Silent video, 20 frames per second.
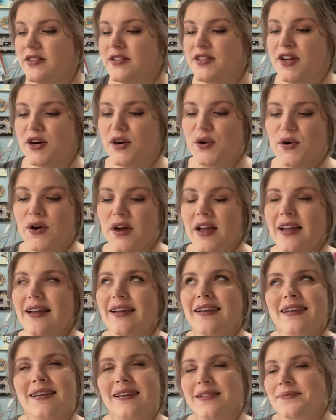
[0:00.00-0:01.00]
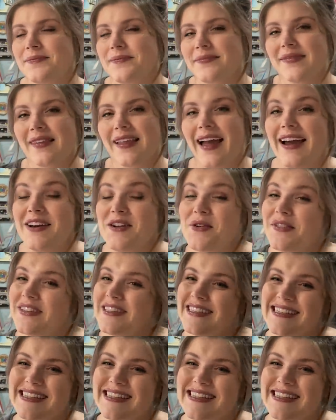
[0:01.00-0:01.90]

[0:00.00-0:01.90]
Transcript: So I know this